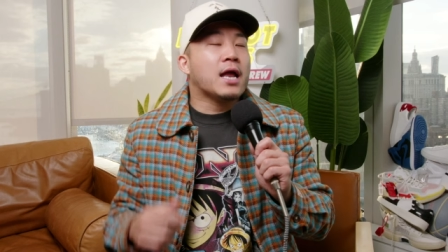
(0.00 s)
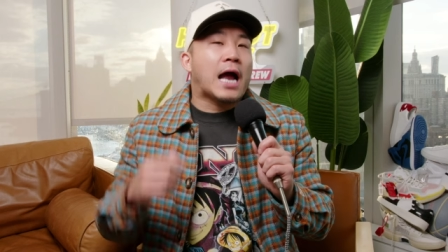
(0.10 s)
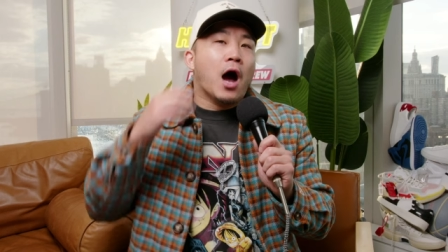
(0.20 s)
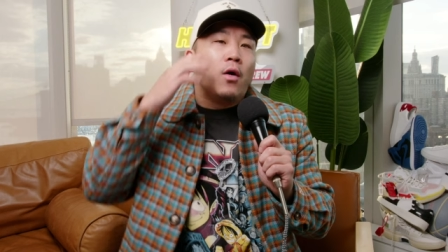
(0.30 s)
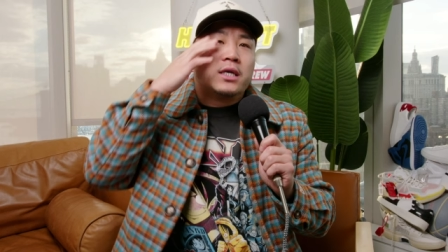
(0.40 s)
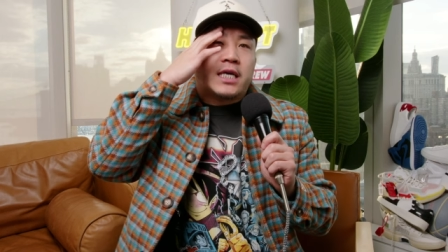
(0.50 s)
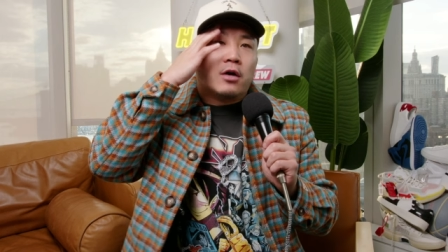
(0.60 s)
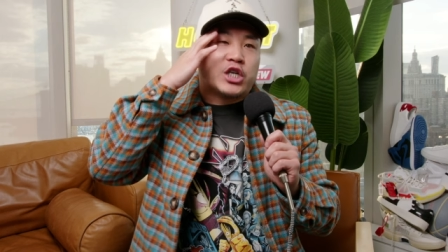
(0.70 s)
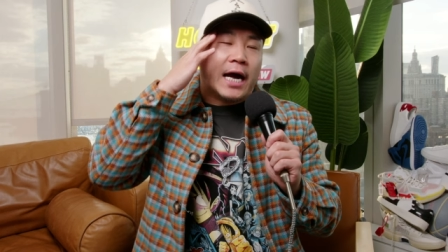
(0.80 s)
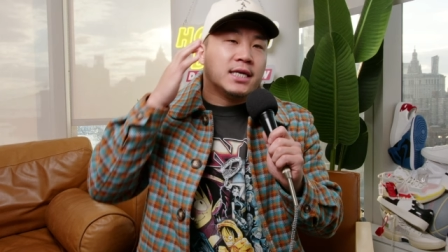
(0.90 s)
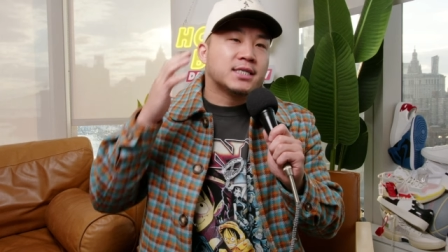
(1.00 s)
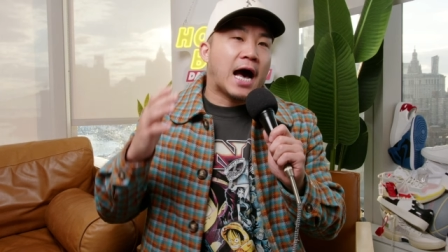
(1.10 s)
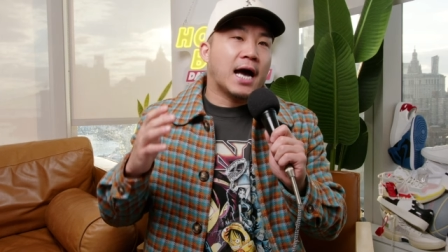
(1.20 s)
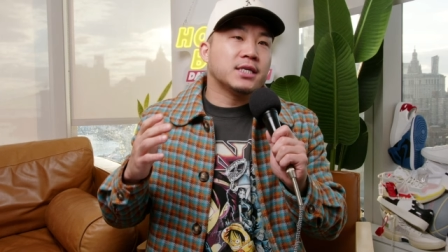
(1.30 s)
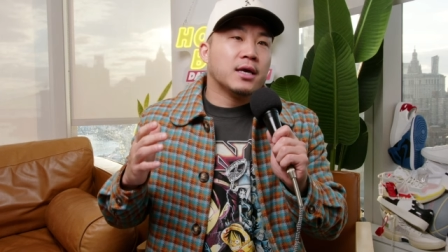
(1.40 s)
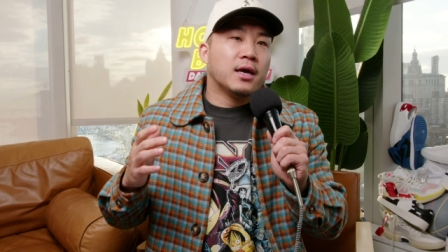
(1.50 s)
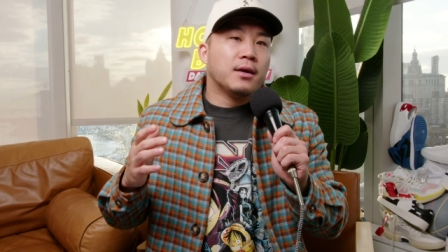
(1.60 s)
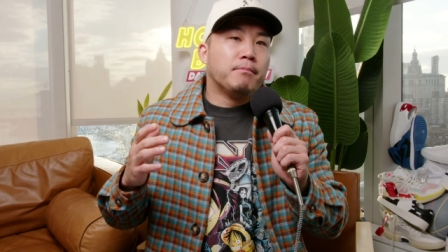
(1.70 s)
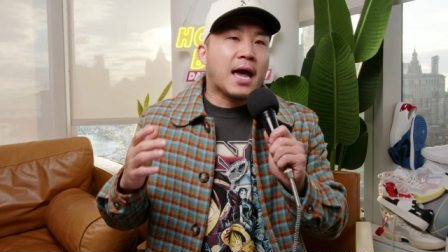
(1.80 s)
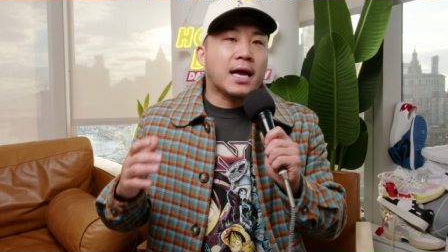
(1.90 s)
And I always tell Chinese guys,
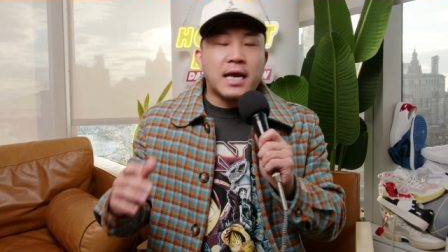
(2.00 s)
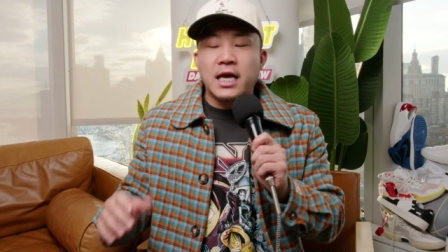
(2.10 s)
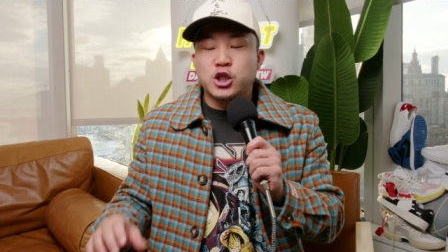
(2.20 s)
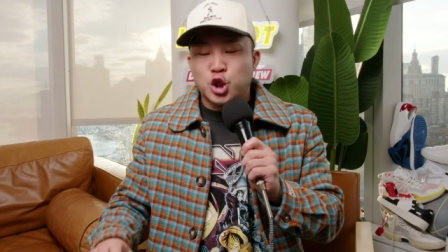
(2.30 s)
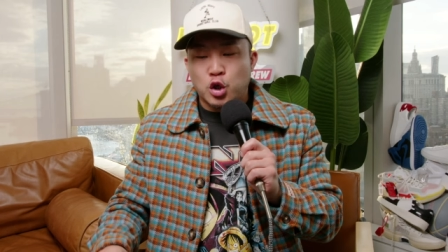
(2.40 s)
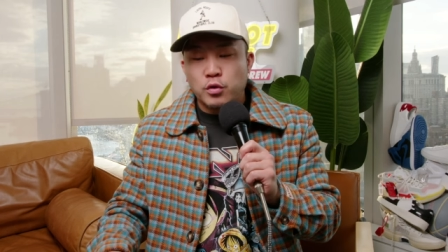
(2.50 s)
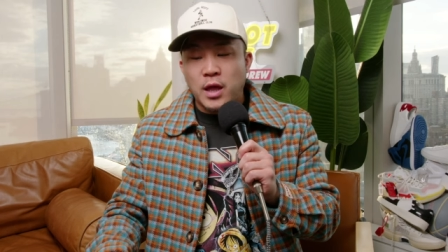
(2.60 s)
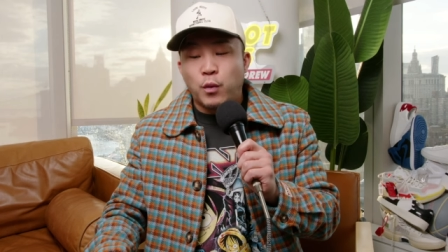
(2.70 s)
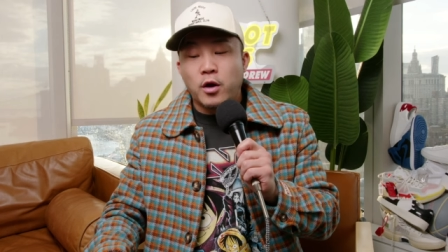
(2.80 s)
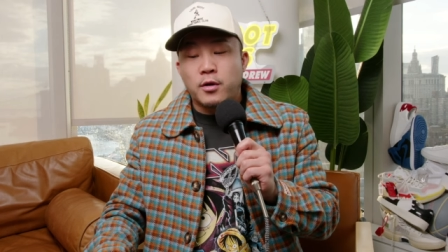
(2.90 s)
man, it's true that we're